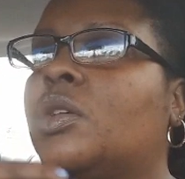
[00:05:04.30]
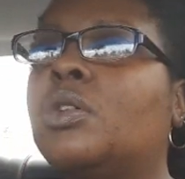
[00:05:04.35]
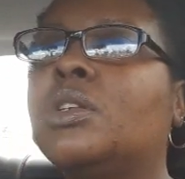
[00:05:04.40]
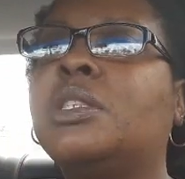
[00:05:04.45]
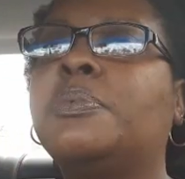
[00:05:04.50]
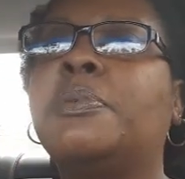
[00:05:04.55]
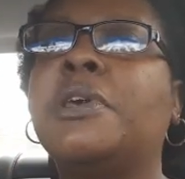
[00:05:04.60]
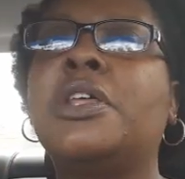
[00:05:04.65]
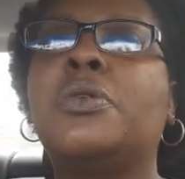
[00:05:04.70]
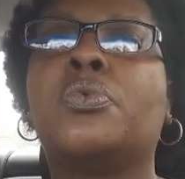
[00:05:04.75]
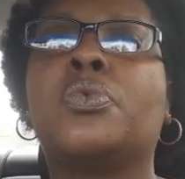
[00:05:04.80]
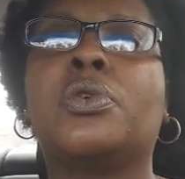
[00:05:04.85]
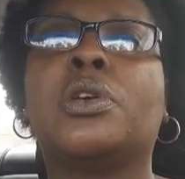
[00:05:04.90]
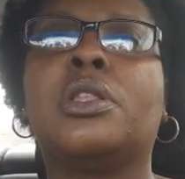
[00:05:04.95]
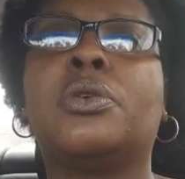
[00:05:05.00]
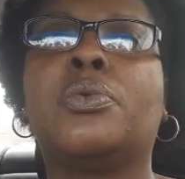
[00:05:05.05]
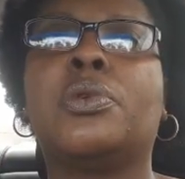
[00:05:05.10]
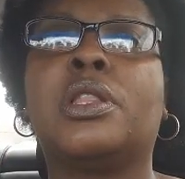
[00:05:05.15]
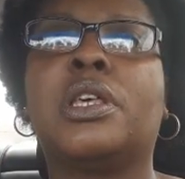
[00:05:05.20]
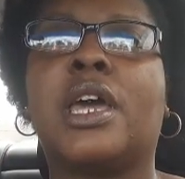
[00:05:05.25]
So it's been
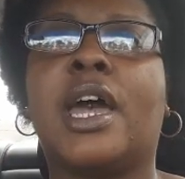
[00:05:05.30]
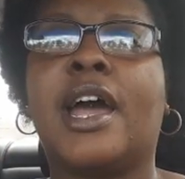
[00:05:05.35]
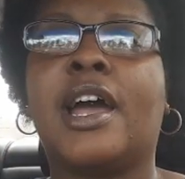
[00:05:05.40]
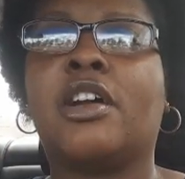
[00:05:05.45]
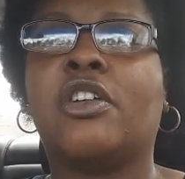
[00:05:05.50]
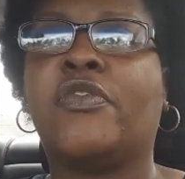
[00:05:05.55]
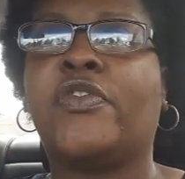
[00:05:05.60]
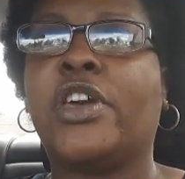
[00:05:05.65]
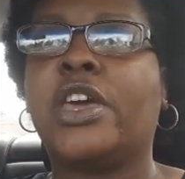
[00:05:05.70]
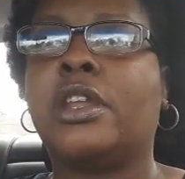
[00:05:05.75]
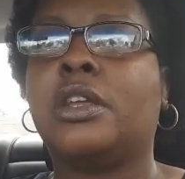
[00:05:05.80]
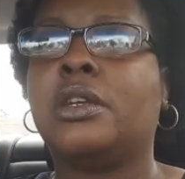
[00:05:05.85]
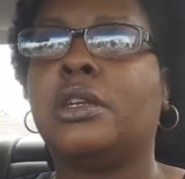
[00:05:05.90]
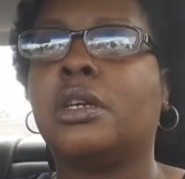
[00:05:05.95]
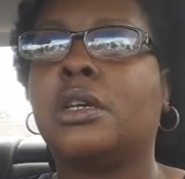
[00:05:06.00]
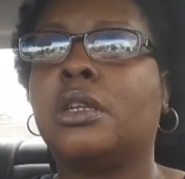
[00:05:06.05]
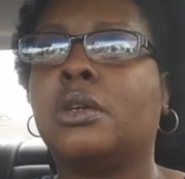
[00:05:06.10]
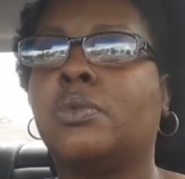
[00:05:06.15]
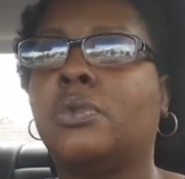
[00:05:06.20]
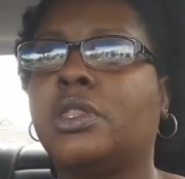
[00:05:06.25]
really, really aggravating
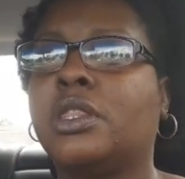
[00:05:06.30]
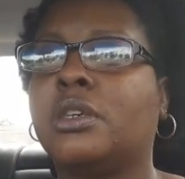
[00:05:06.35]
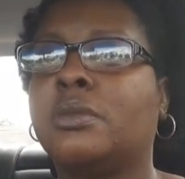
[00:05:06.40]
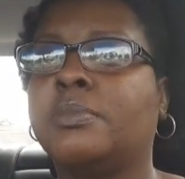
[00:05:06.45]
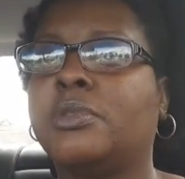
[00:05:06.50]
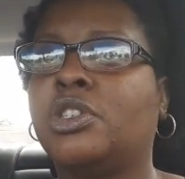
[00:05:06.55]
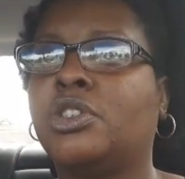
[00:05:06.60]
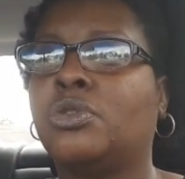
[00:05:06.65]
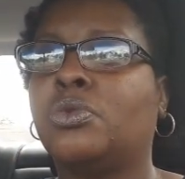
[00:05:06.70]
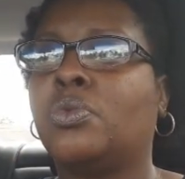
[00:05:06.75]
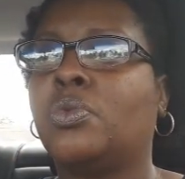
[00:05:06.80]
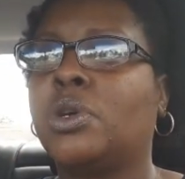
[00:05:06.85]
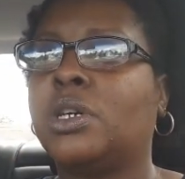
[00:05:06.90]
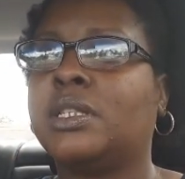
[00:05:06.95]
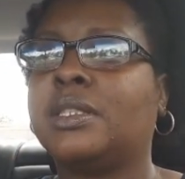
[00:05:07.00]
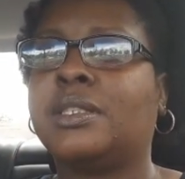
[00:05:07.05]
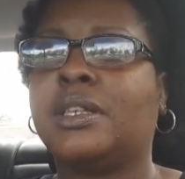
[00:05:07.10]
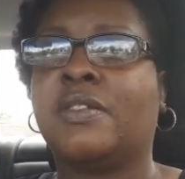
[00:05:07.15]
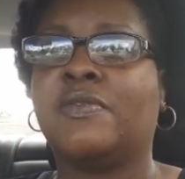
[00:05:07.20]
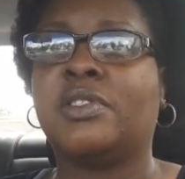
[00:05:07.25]
dealing with them two.
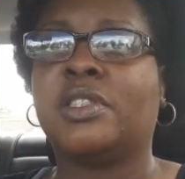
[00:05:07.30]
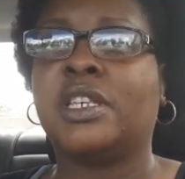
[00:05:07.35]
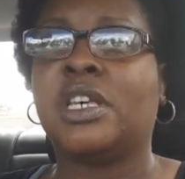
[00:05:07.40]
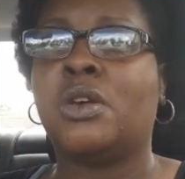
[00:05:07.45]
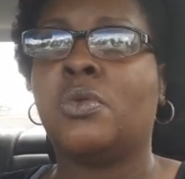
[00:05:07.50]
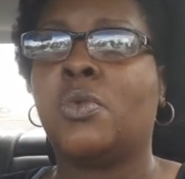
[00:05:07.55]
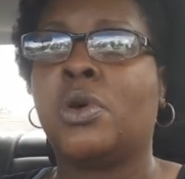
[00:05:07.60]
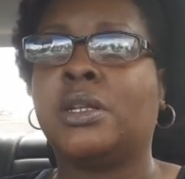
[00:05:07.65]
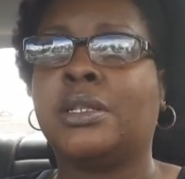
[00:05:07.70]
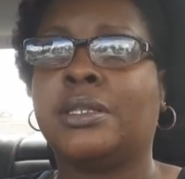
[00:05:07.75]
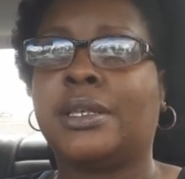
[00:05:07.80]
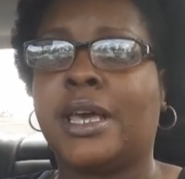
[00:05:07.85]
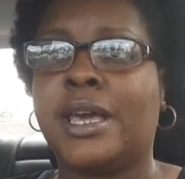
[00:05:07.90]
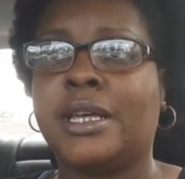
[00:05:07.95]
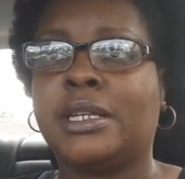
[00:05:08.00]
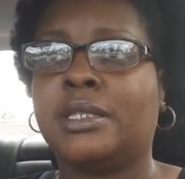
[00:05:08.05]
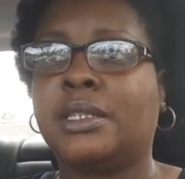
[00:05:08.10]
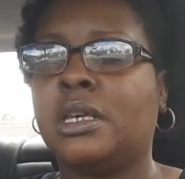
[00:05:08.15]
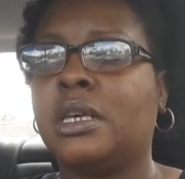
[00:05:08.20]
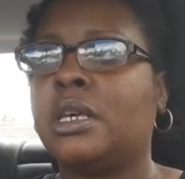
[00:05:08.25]
One's seventeen, one's
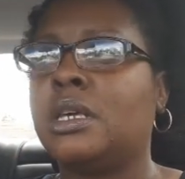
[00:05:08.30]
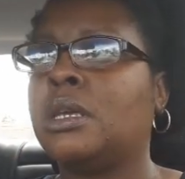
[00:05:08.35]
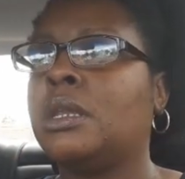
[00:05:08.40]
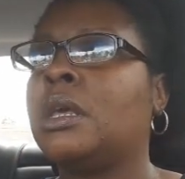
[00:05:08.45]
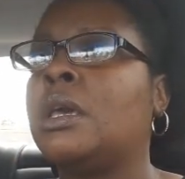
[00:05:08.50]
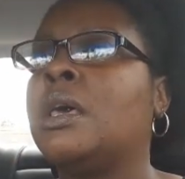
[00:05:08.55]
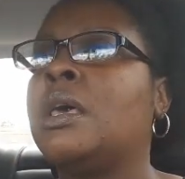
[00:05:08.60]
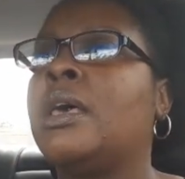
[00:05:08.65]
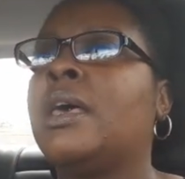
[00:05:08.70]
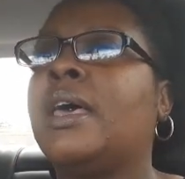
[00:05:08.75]
eighteen.